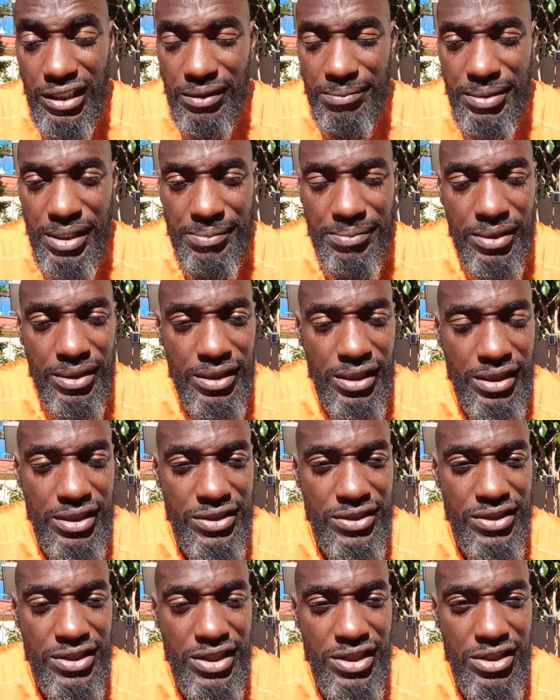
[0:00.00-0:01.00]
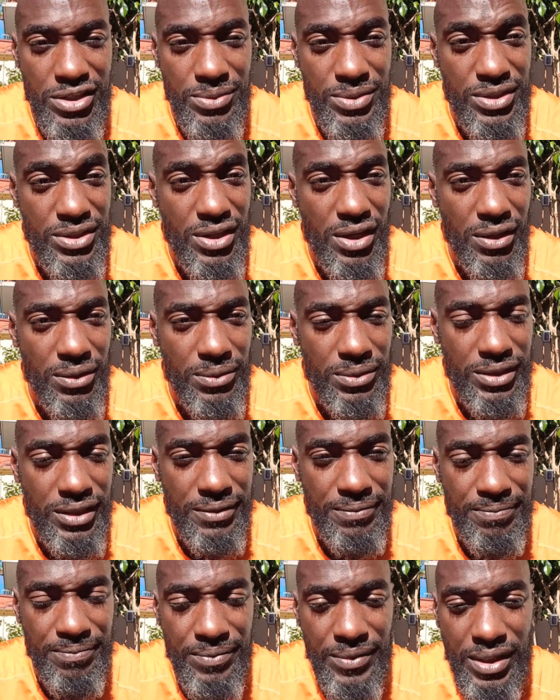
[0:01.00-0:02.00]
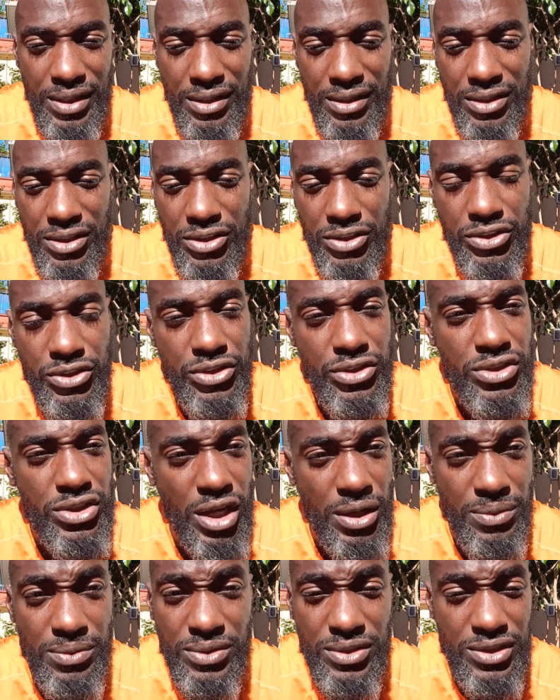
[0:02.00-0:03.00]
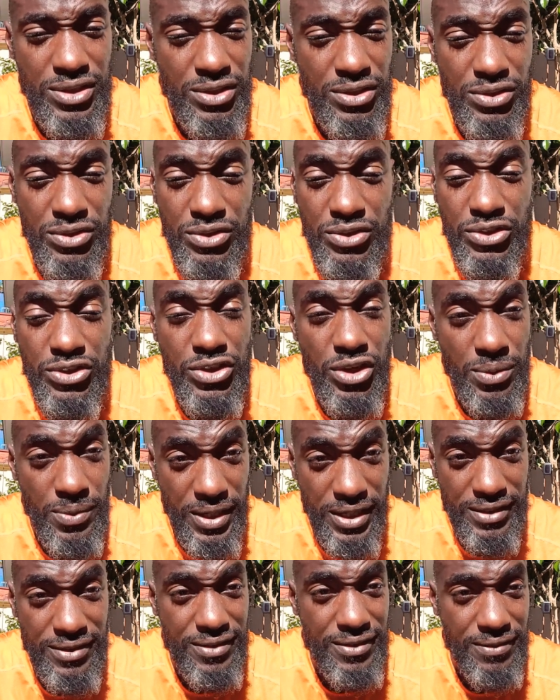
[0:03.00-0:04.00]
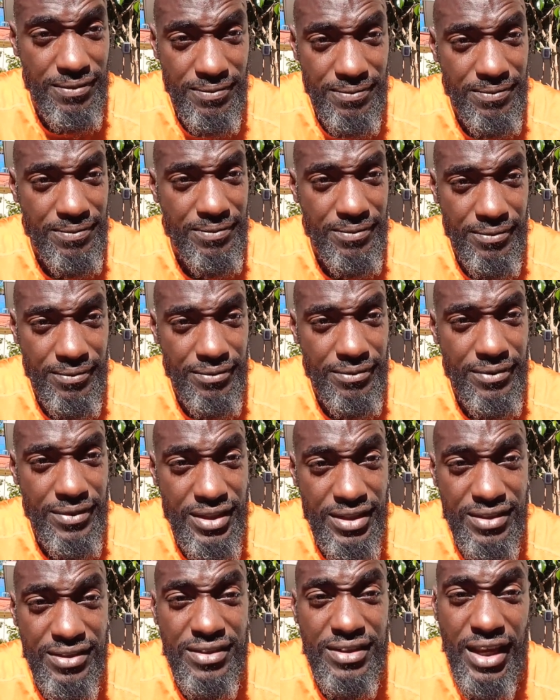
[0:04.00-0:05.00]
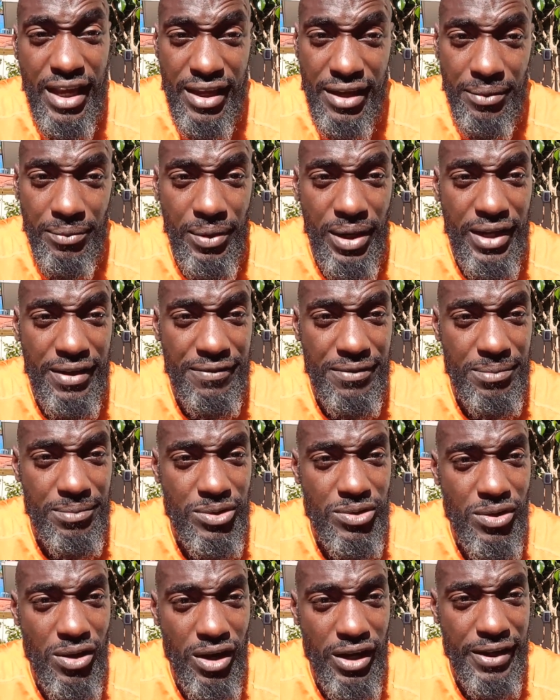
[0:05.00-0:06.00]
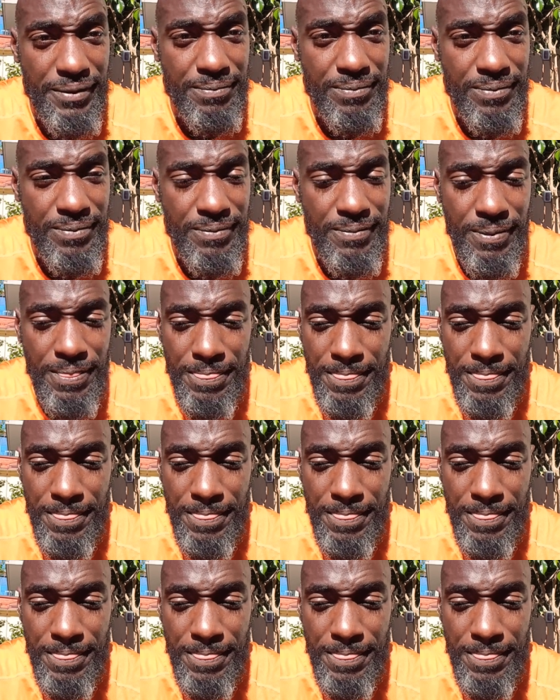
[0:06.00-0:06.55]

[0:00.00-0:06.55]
A lot of people are going to see you as gold. Don't do it. Stay away from crime.